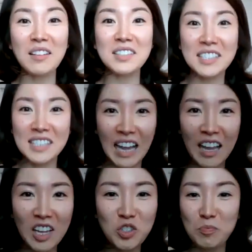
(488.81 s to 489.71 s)
on
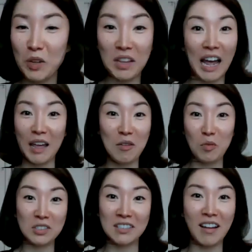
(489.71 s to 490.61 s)
stage but i
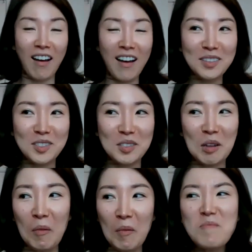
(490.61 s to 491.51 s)
was not
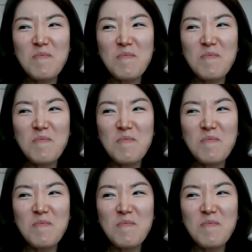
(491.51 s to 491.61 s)
so